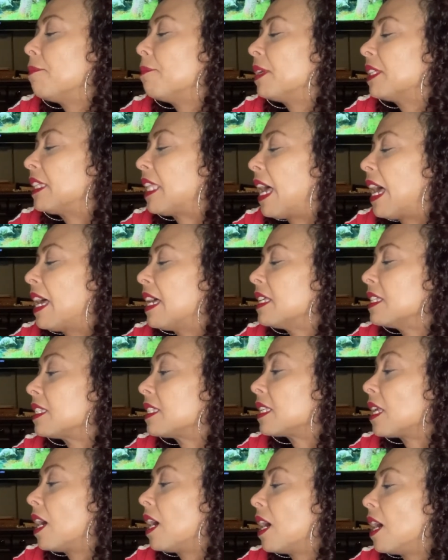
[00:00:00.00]
but that
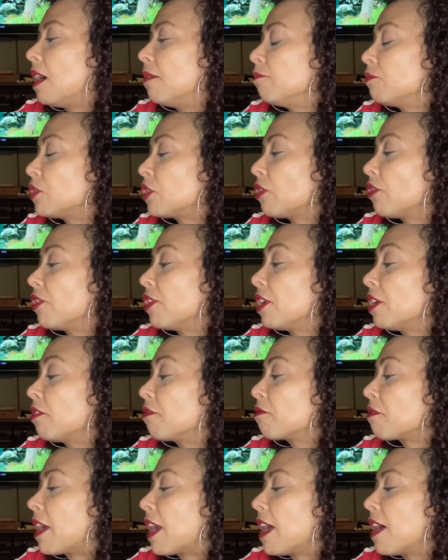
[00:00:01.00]
is um, turning
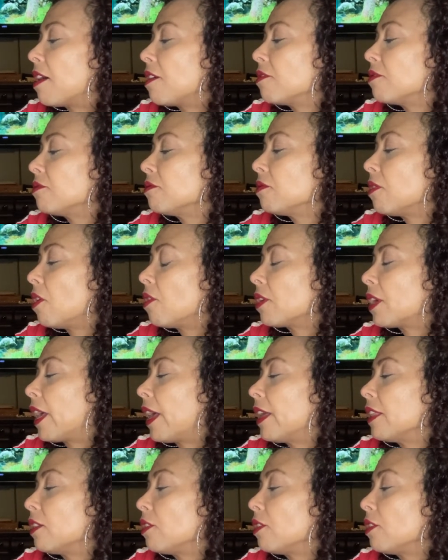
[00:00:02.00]
around, okay?